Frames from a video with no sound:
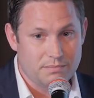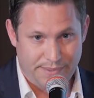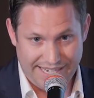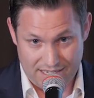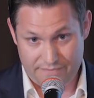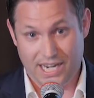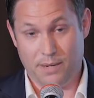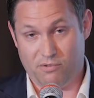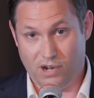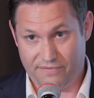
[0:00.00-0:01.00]
Being a
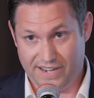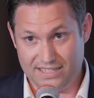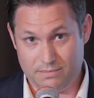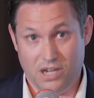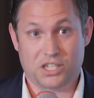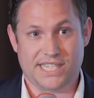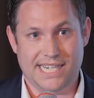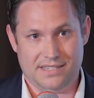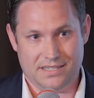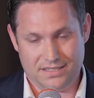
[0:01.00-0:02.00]
developer, I found, is much
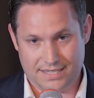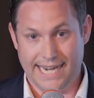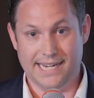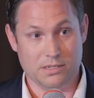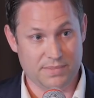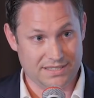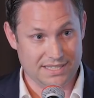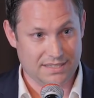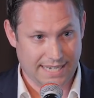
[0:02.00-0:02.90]
easier than scaling a business.